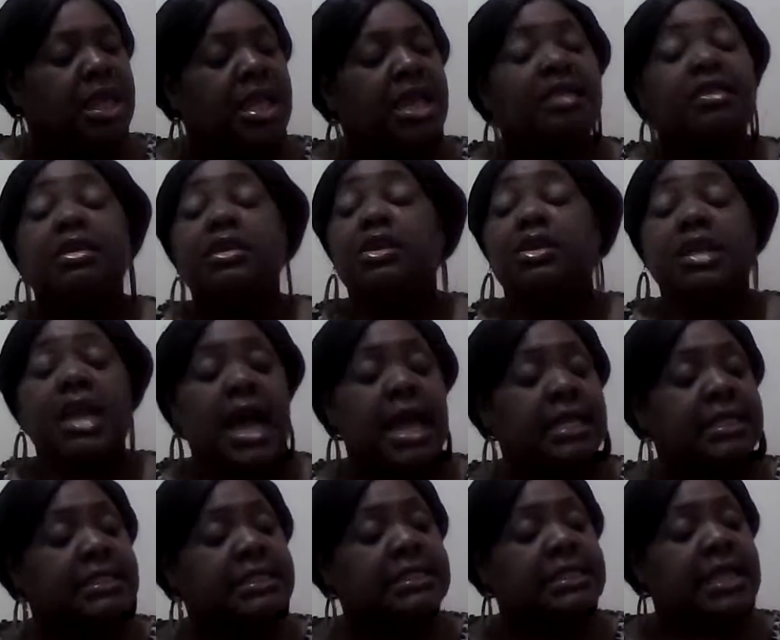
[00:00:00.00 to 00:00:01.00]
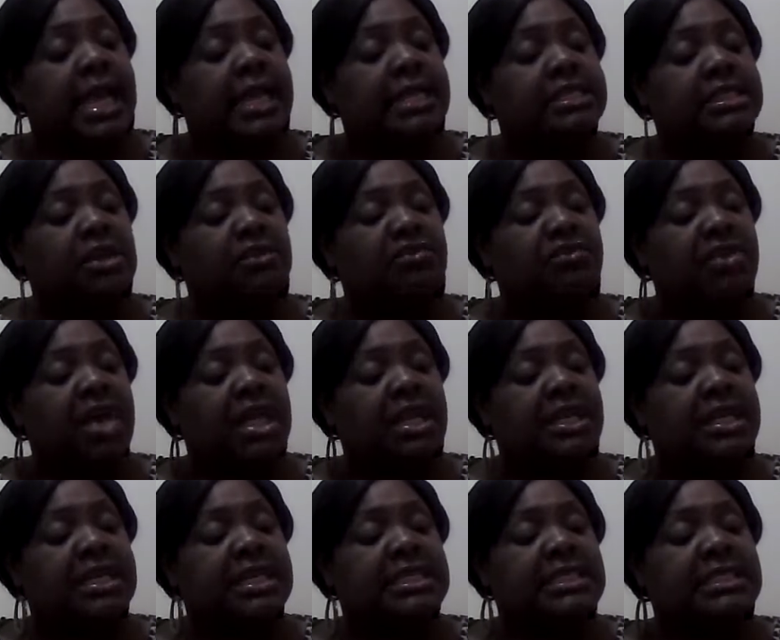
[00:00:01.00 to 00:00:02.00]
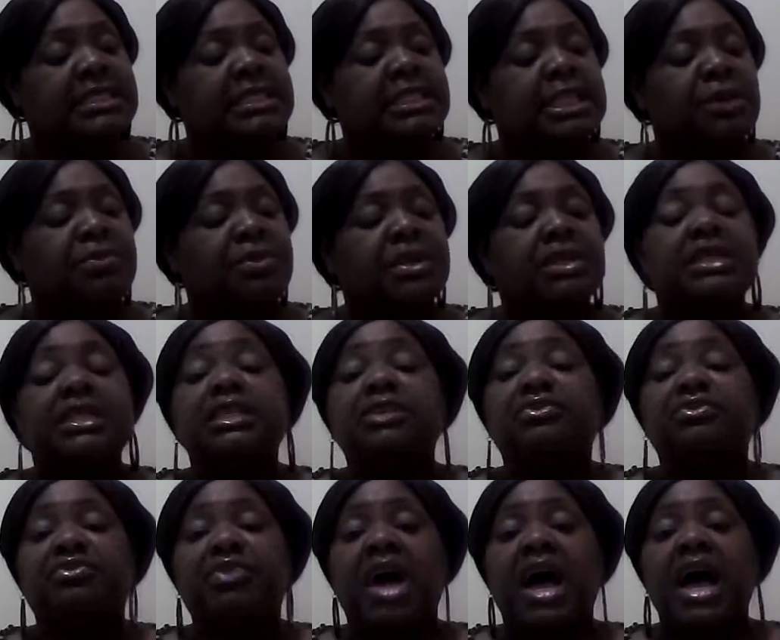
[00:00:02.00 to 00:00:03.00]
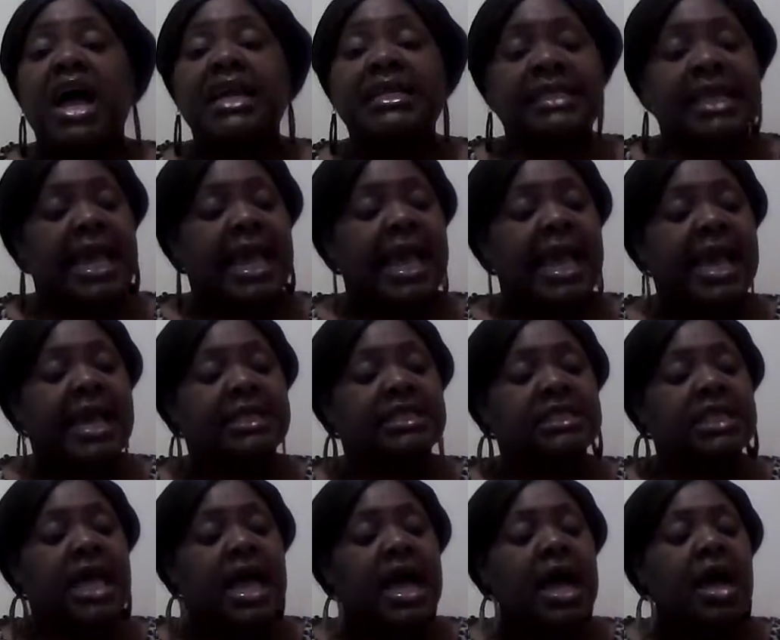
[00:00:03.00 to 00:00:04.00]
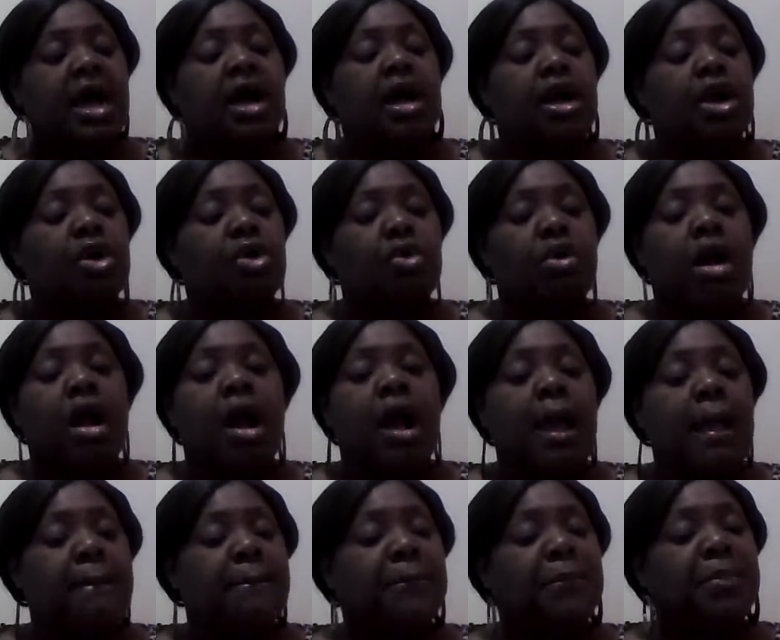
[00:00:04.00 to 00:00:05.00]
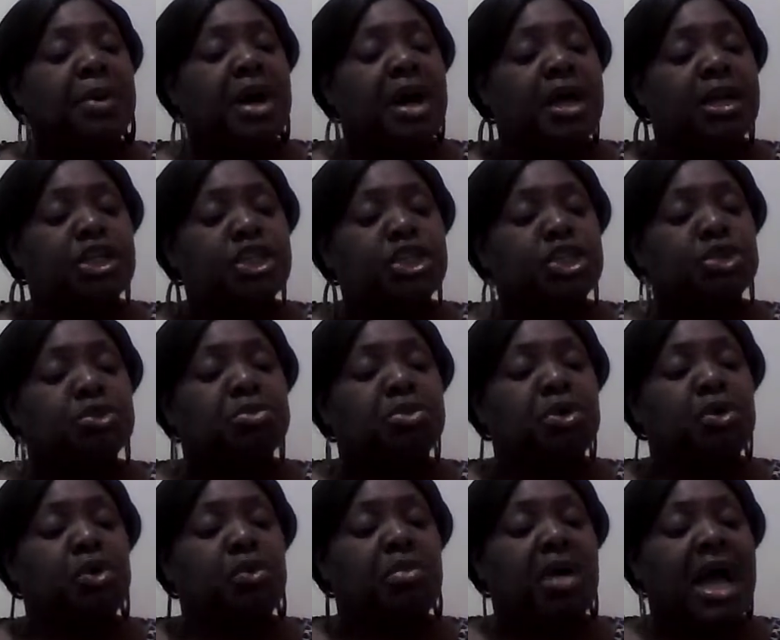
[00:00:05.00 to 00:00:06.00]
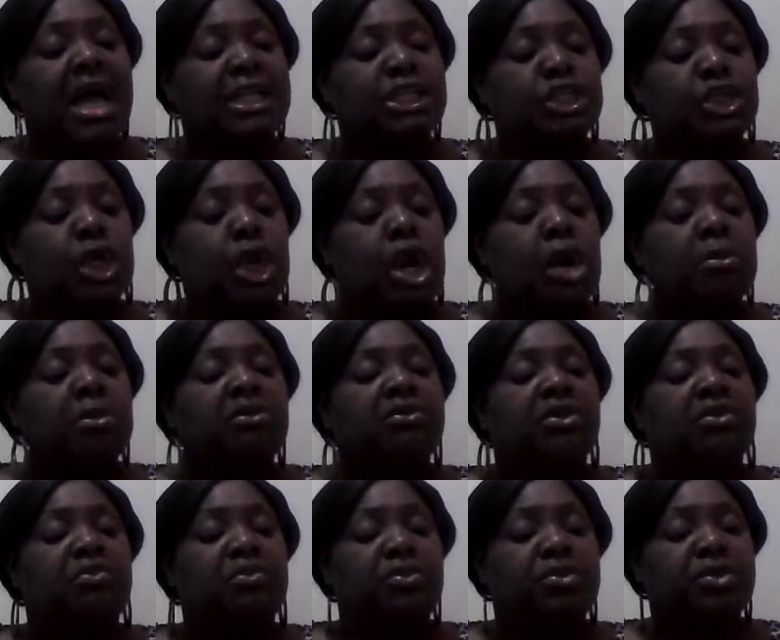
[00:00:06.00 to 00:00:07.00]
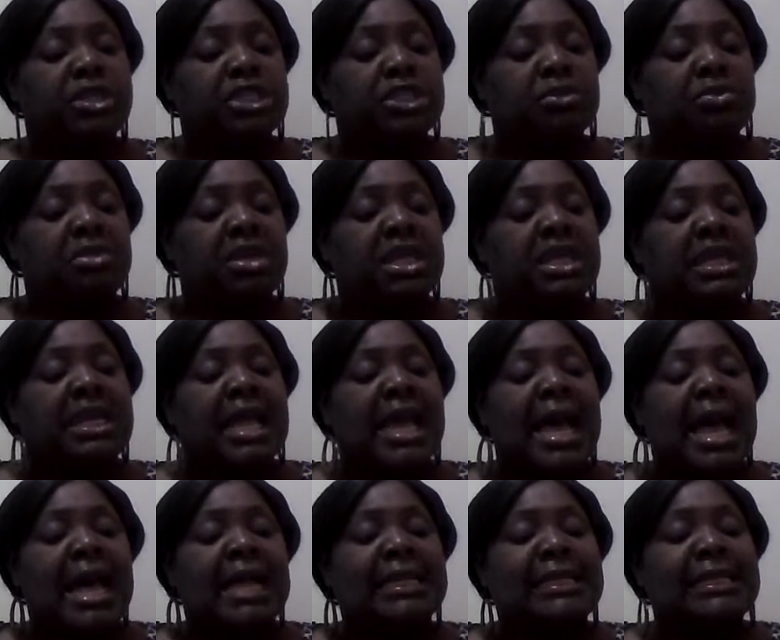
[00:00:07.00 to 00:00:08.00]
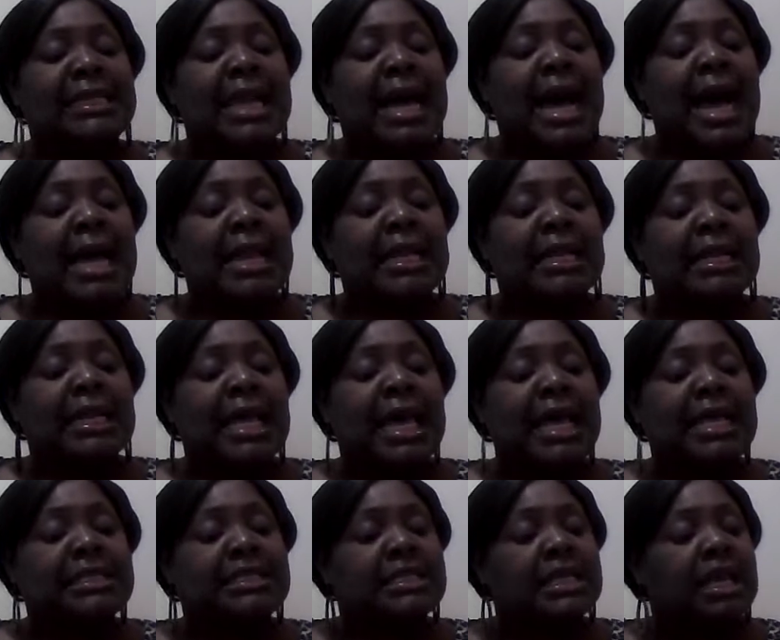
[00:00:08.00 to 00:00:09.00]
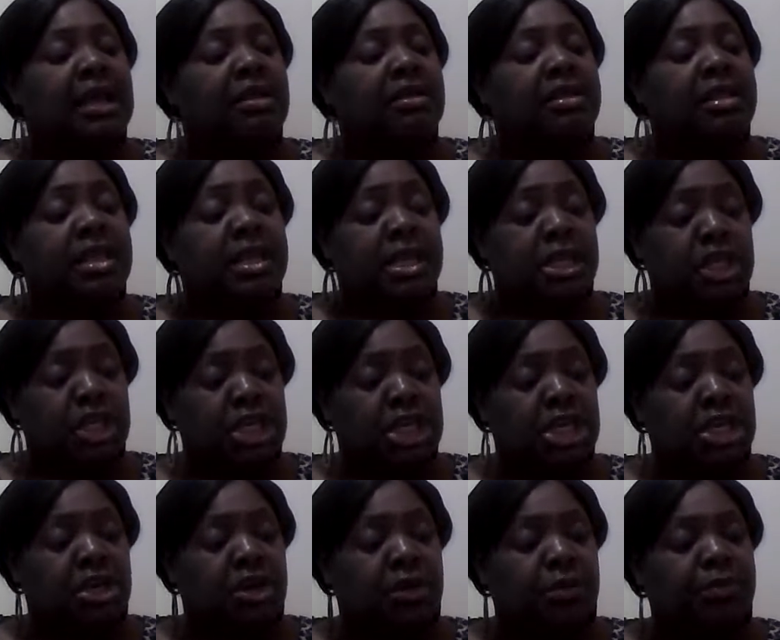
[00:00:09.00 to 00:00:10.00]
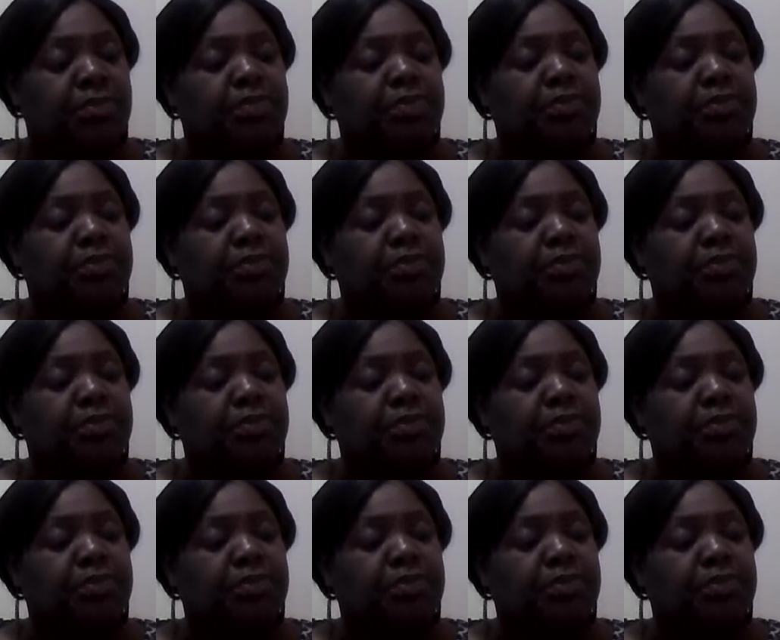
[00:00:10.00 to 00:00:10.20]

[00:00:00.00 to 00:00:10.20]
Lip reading: In the United States, a felony is typically defined as a crime punishable by a term of imprisonment not less than a year.